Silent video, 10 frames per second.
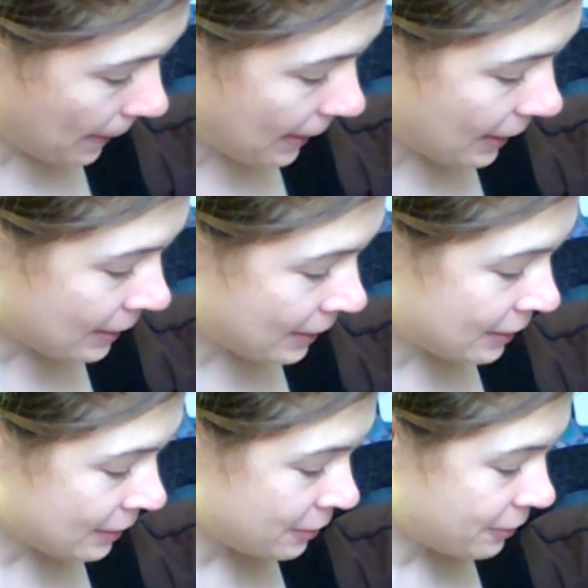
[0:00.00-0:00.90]

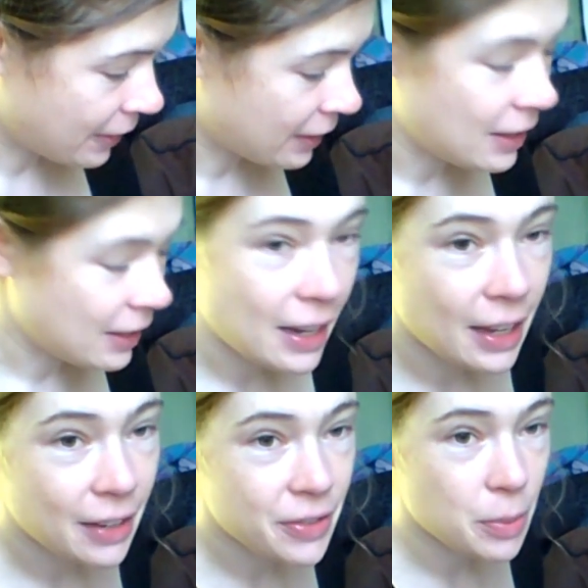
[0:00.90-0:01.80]
And finally, I
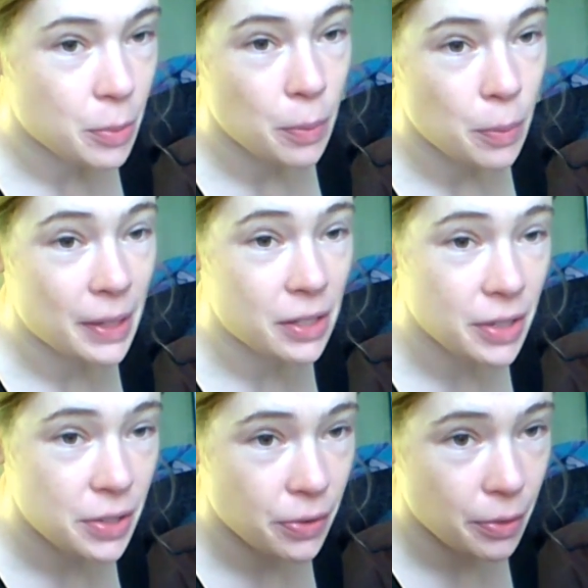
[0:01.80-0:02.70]
have some new
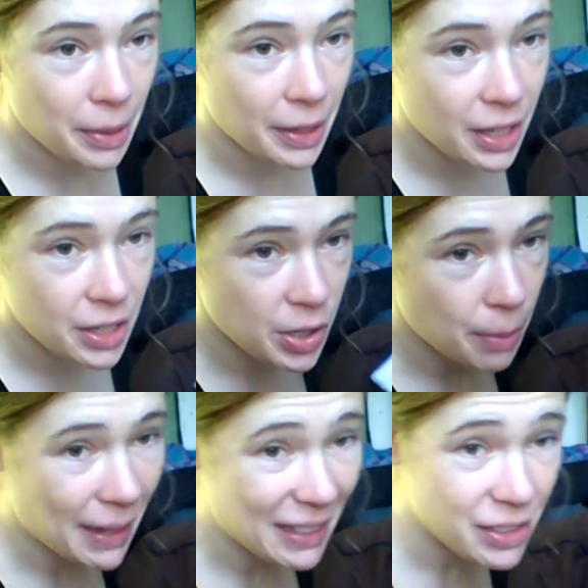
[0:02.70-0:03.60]
batteries for my
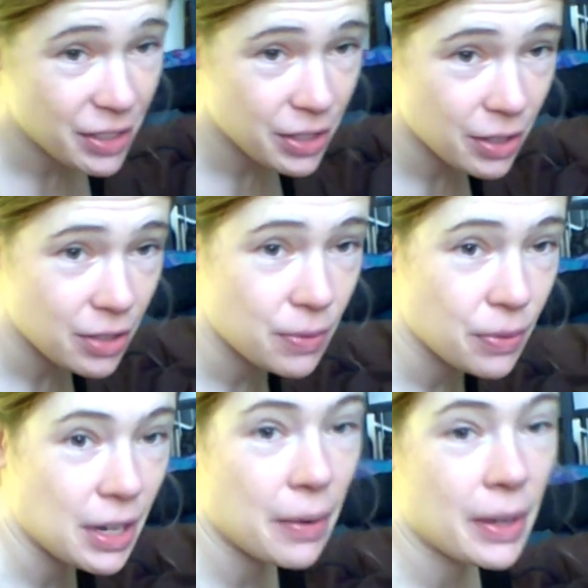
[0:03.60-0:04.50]
kitchen balance, because for
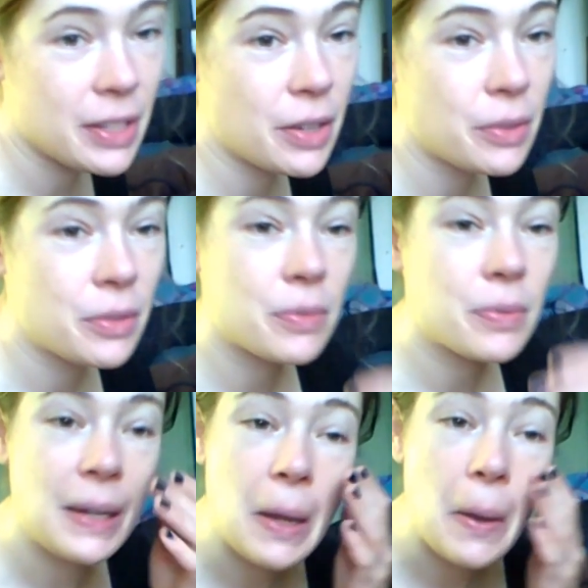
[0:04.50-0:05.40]
now I don't
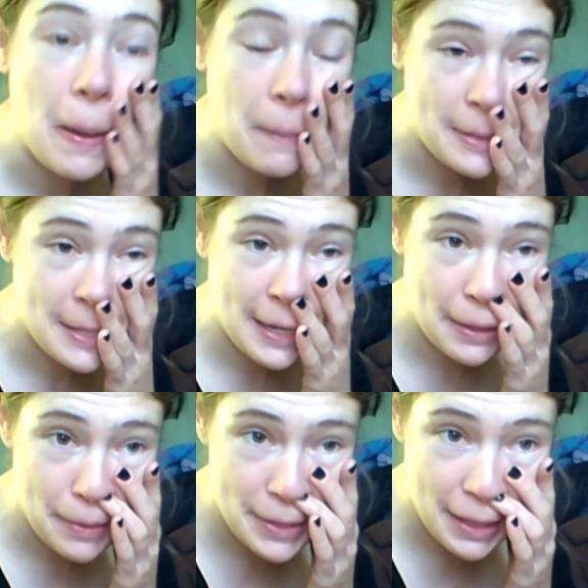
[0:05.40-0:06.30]
really know how much
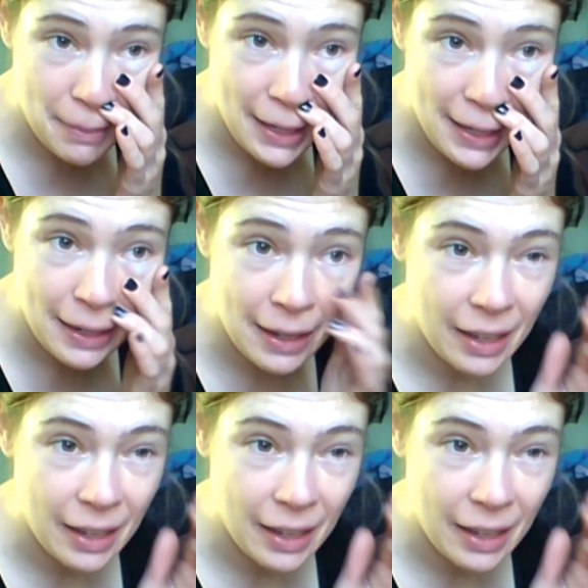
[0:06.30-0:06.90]
calories I'm eating.